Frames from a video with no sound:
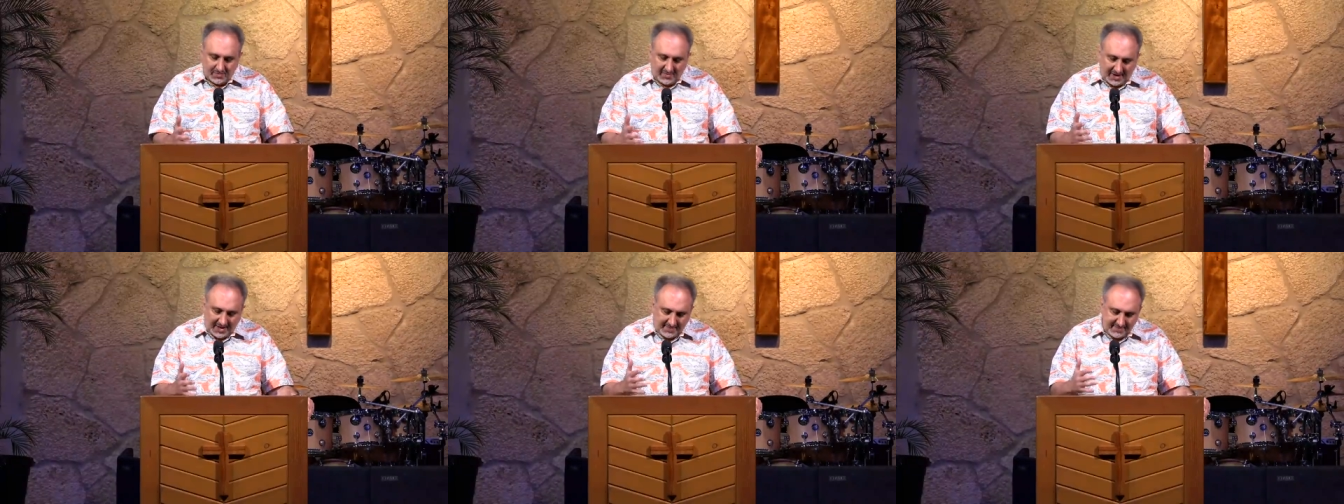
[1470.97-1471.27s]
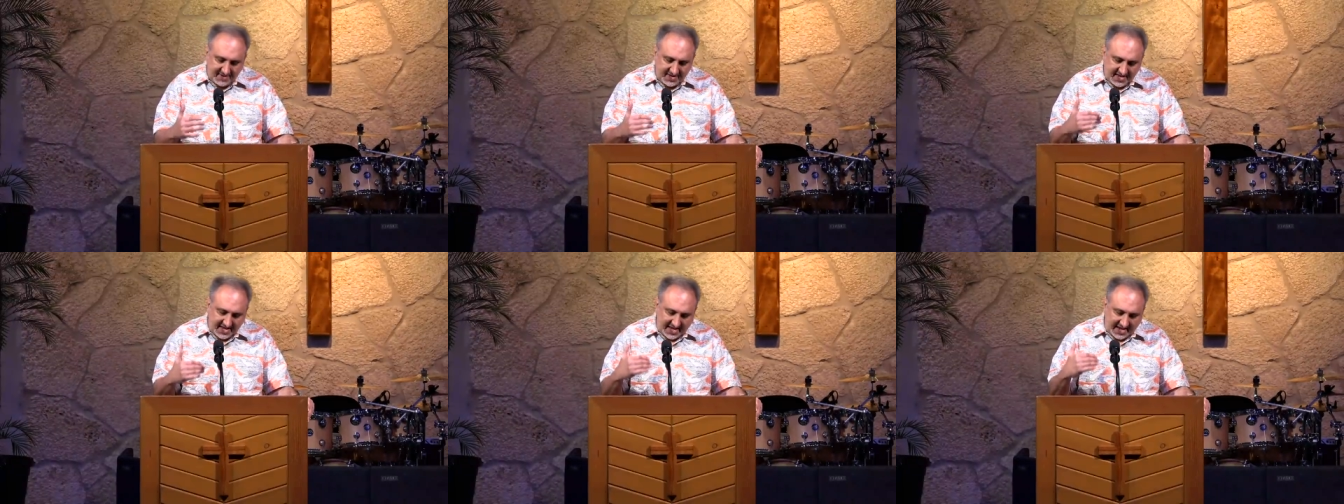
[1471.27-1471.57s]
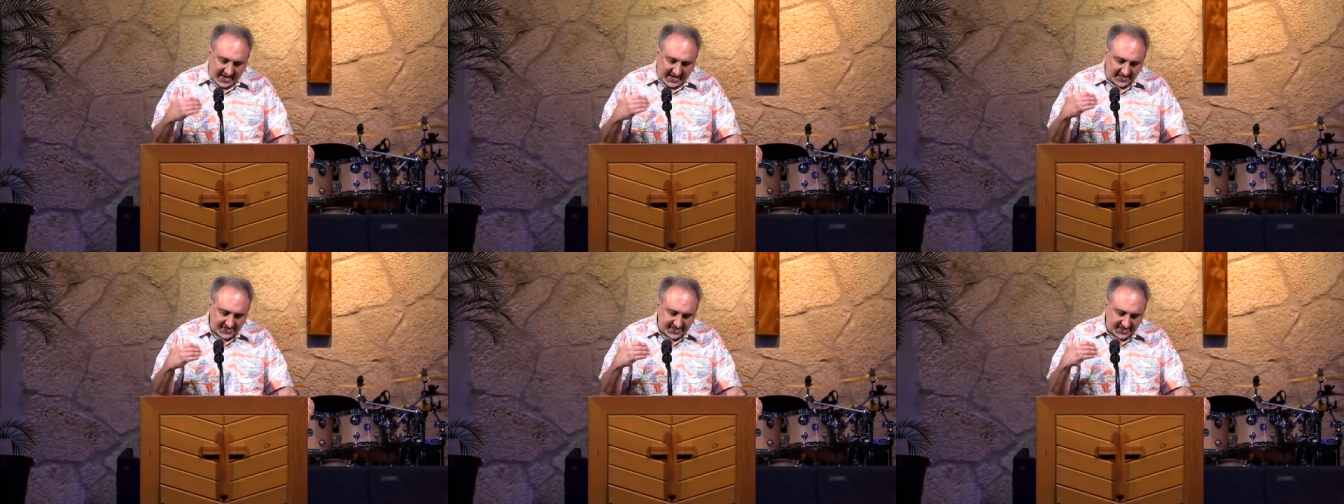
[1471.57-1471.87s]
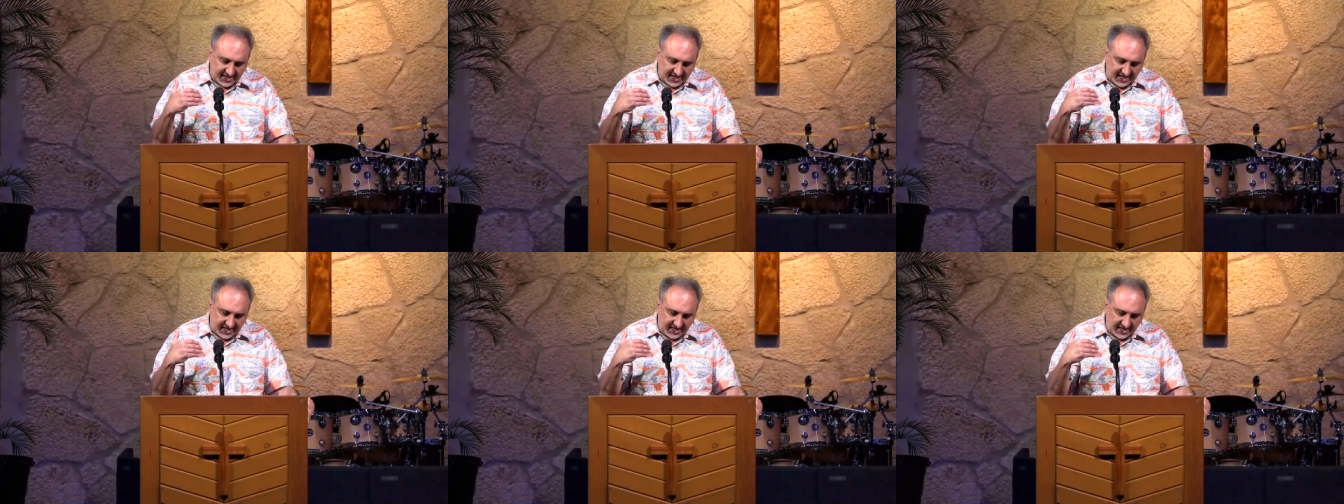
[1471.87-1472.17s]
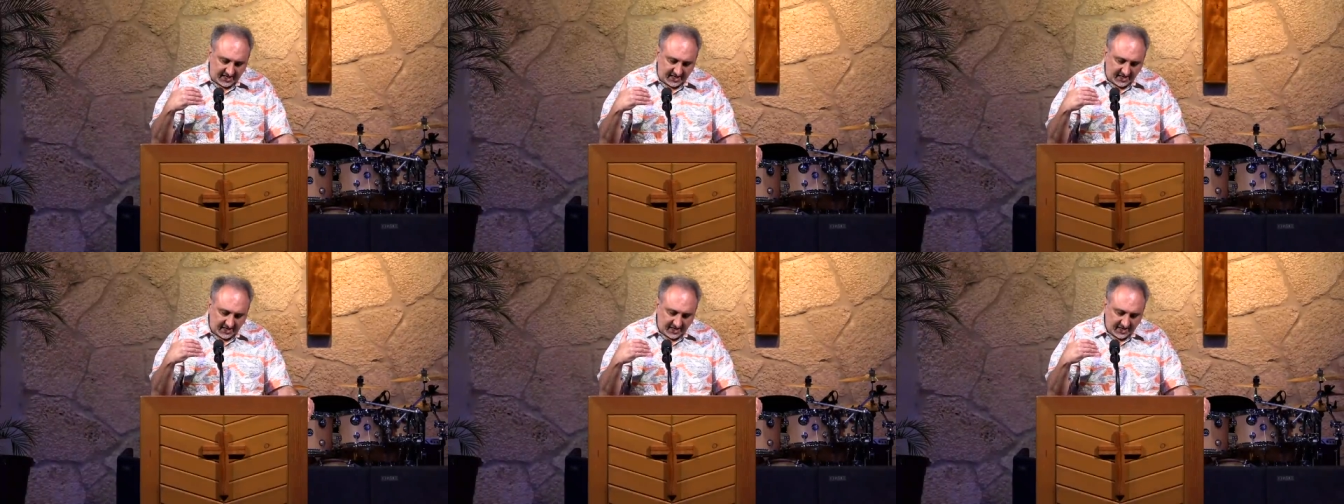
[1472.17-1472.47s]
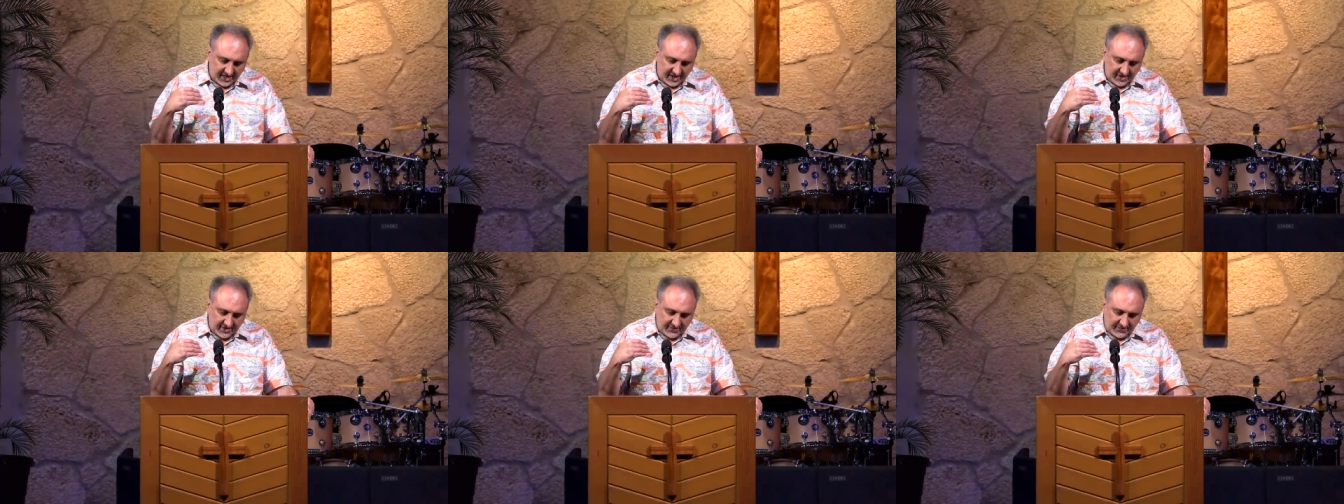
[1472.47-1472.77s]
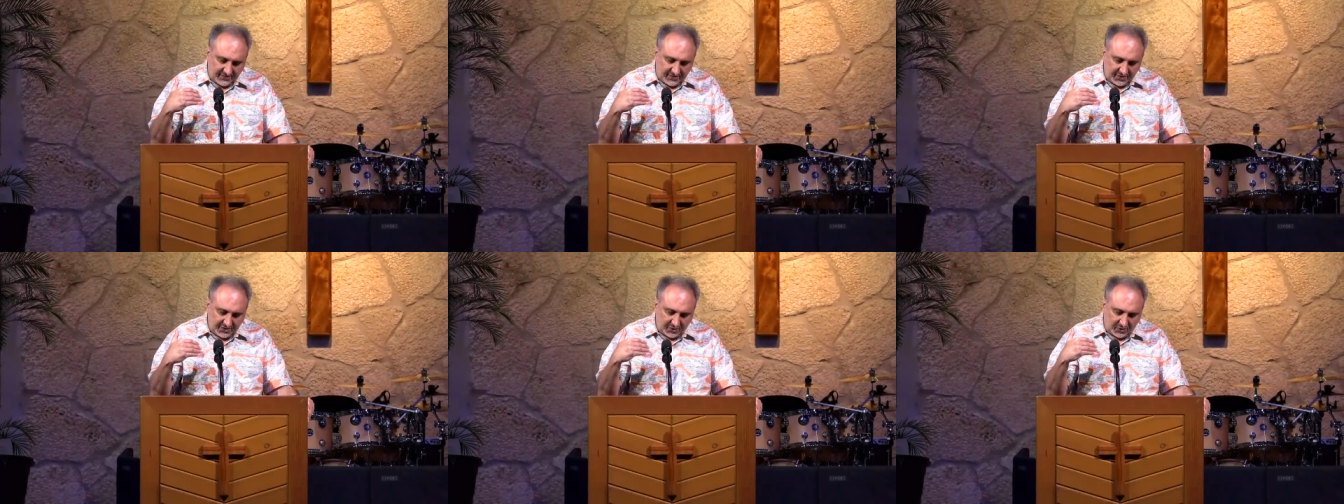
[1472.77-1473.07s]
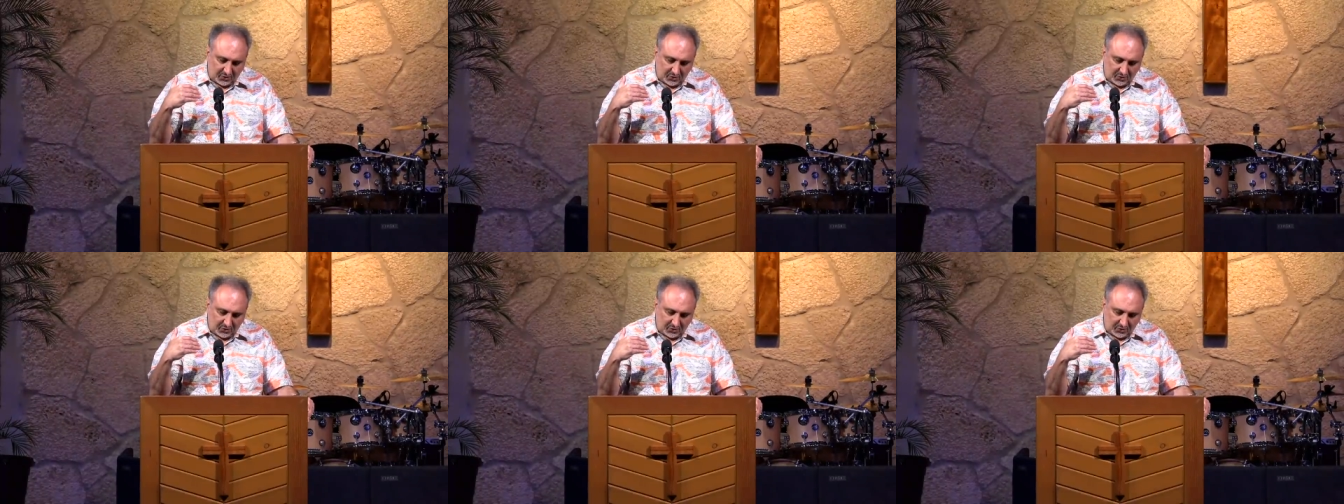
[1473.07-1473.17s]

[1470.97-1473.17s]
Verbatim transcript: We might be asking for